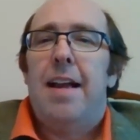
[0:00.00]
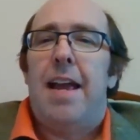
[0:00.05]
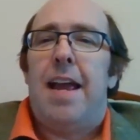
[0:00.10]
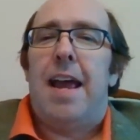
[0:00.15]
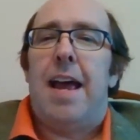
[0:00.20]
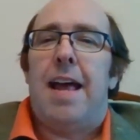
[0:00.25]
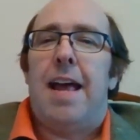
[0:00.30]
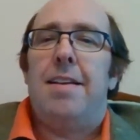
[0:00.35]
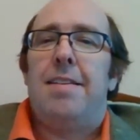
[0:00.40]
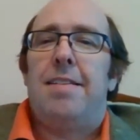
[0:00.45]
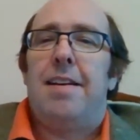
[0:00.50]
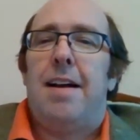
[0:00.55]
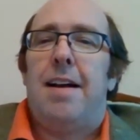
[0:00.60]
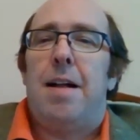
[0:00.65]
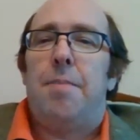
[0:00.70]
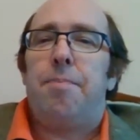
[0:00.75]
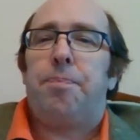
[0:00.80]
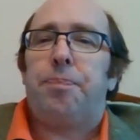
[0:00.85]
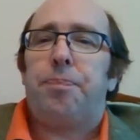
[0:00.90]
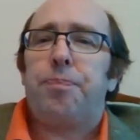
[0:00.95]
And
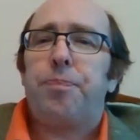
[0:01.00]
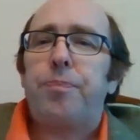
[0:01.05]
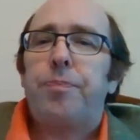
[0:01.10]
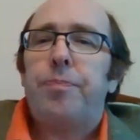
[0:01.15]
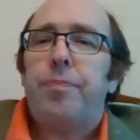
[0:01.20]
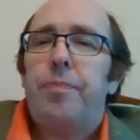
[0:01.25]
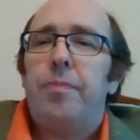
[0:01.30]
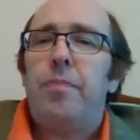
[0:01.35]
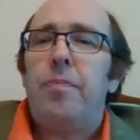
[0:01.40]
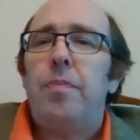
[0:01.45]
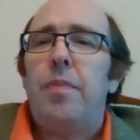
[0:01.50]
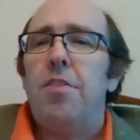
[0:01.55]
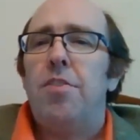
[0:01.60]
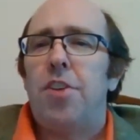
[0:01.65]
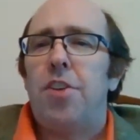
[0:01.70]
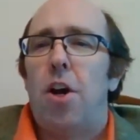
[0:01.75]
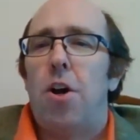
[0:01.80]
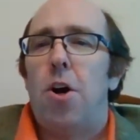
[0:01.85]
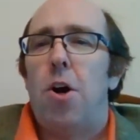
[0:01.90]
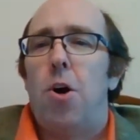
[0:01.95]

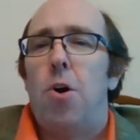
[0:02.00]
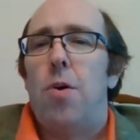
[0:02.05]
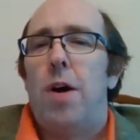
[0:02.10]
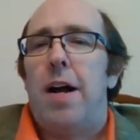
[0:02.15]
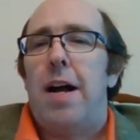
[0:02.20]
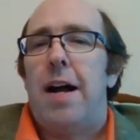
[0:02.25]
so,